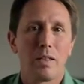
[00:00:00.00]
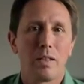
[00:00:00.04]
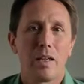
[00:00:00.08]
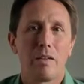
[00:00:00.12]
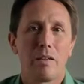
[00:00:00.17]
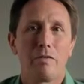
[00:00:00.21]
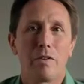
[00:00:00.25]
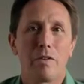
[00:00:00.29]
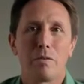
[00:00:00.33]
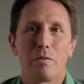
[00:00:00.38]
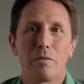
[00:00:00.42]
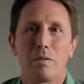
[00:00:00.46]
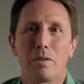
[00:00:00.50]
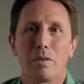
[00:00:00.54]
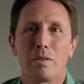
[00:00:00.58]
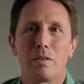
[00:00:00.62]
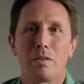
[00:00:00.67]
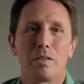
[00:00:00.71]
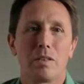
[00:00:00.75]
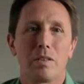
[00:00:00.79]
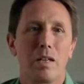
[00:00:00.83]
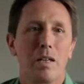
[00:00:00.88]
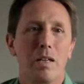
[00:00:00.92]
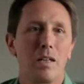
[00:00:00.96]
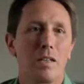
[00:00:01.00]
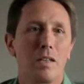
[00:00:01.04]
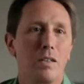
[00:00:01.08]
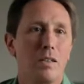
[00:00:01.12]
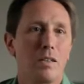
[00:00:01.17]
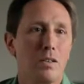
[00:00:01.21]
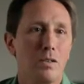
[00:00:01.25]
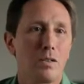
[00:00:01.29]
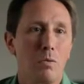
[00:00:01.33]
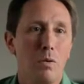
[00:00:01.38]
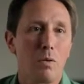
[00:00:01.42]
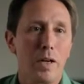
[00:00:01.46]
If it was
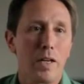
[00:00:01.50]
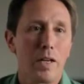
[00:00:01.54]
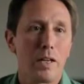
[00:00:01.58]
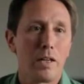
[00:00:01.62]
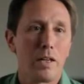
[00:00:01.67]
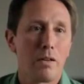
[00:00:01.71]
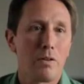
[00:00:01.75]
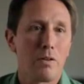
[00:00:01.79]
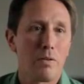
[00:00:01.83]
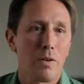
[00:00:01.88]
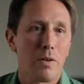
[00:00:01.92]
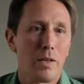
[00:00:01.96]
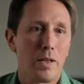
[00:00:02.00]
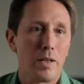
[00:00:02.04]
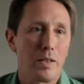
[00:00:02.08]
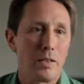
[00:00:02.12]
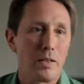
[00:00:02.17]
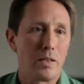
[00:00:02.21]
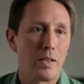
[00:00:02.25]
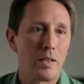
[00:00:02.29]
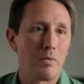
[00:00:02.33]
120 degrees,